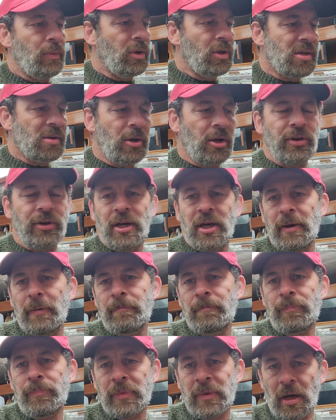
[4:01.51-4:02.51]
Once I'm all
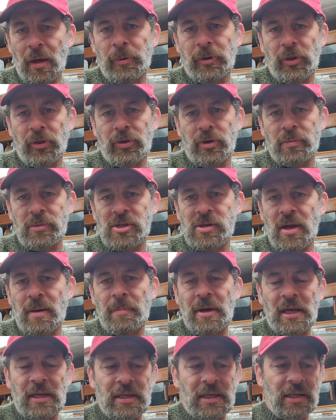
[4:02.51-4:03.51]
done, put the thermostat
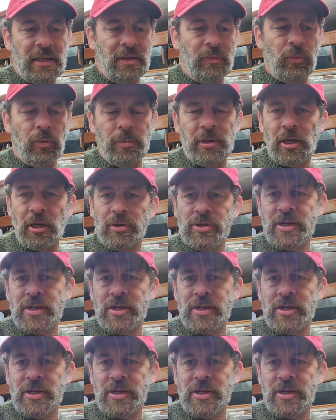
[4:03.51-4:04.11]
back in and we'll be all